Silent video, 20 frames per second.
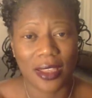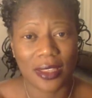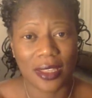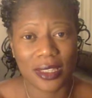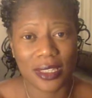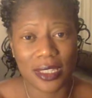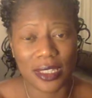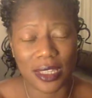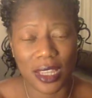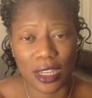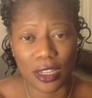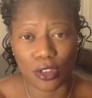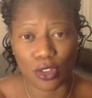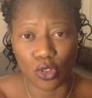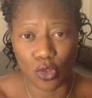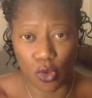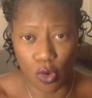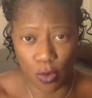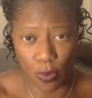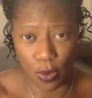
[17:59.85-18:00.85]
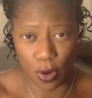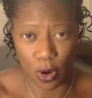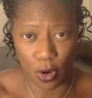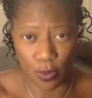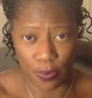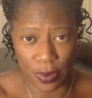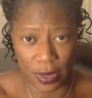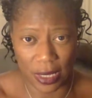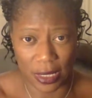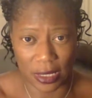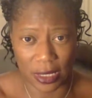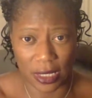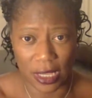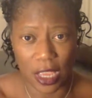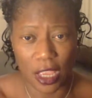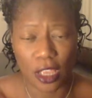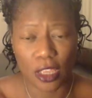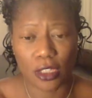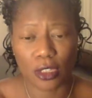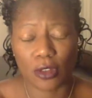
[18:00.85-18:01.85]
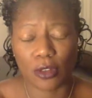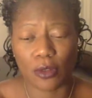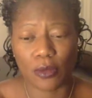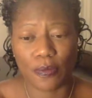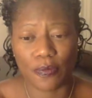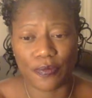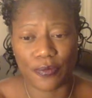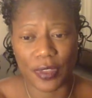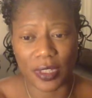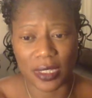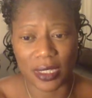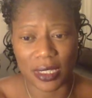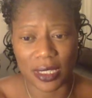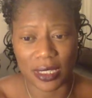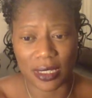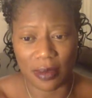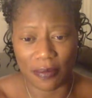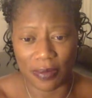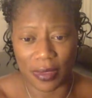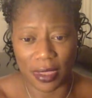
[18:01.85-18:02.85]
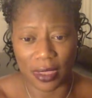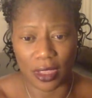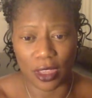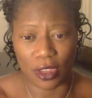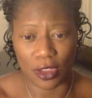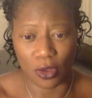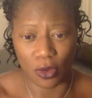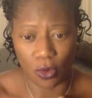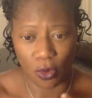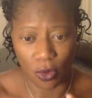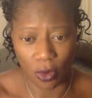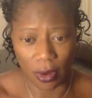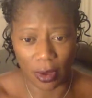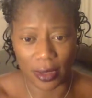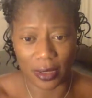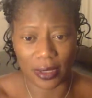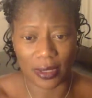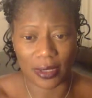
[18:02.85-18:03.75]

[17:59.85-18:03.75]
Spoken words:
This is like dual purpose. So this is something that you want